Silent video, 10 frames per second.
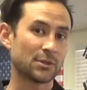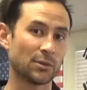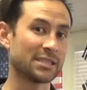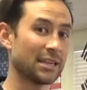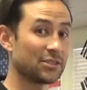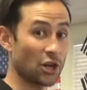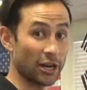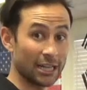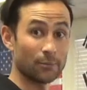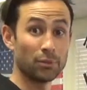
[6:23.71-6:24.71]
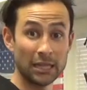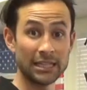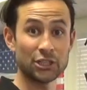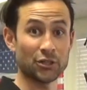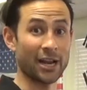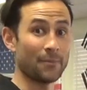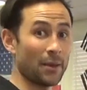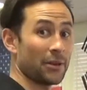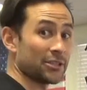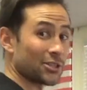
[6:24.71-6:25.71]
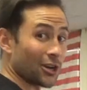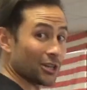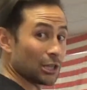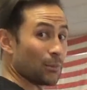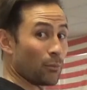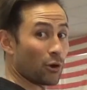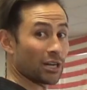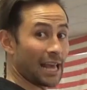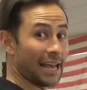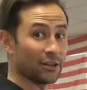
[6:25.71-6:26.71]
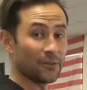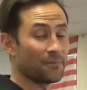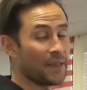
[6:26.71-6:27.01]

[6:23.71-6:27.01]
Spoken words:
So instead of starting completely straight, maybe I'll start a little bit more at an angle.